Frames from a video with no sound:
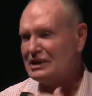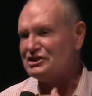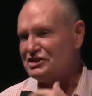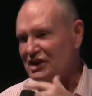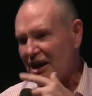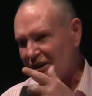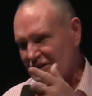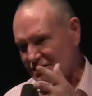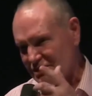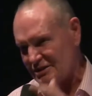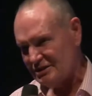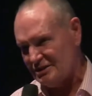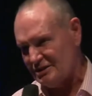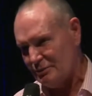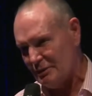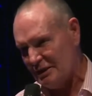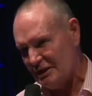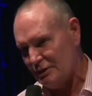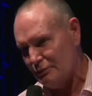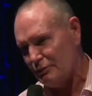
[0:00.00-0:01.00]
had challenges,
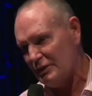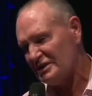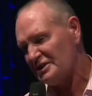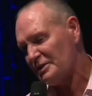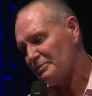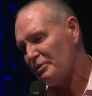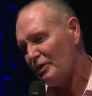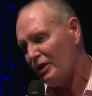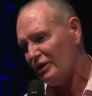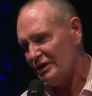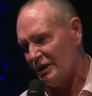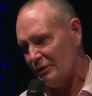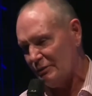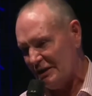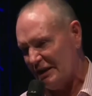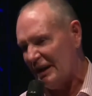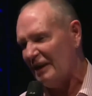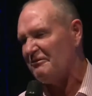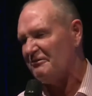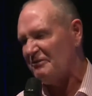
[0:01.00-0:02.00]
they went, where's your partner? I
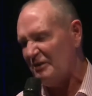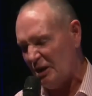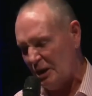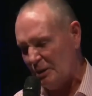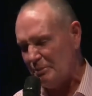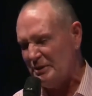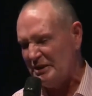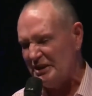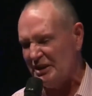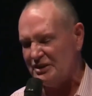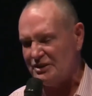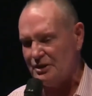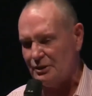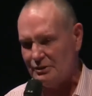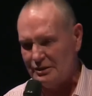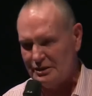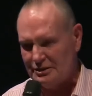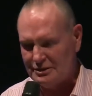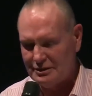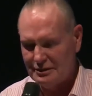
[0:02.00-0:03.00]
went, I'll fucking beat the
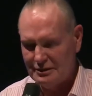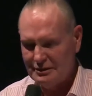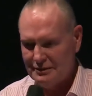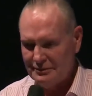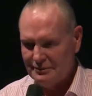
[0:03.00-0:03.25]
2 years.